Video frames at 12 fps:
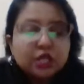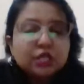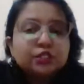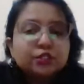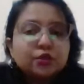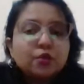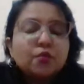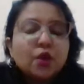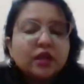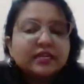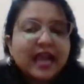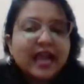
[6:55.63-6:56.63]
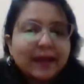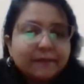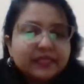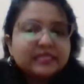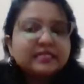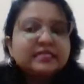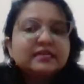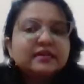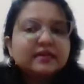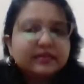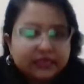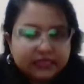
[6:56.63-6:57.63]
So what happens
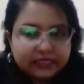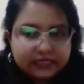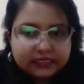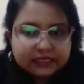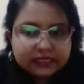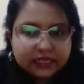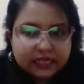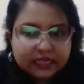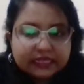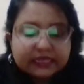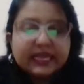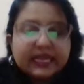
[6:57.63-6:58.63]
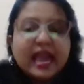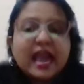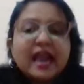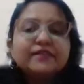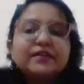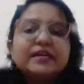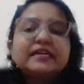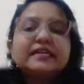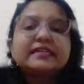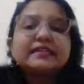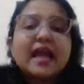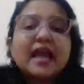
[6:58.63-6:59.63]
here is they have a
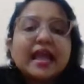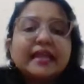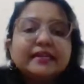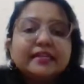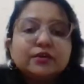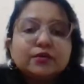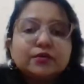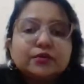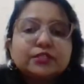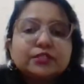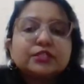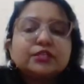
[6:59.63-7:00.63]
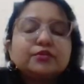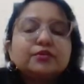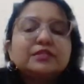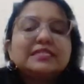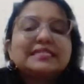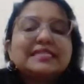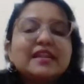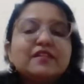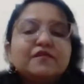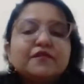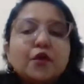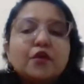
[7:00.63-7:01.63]
grandiose,
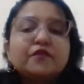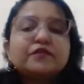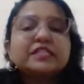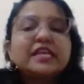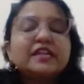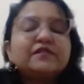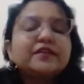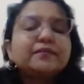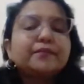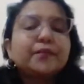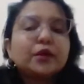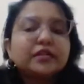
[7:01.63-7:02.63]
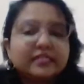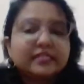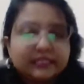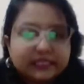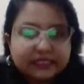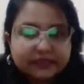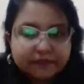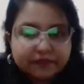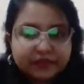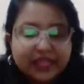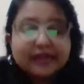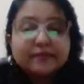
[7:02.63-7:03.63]
self importance.
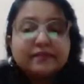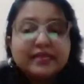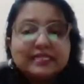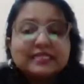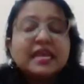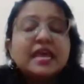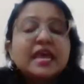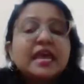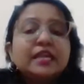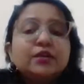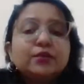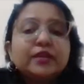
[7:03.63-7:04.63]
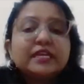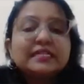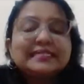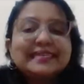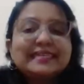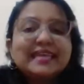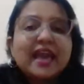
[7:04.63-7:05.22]
That means you can say they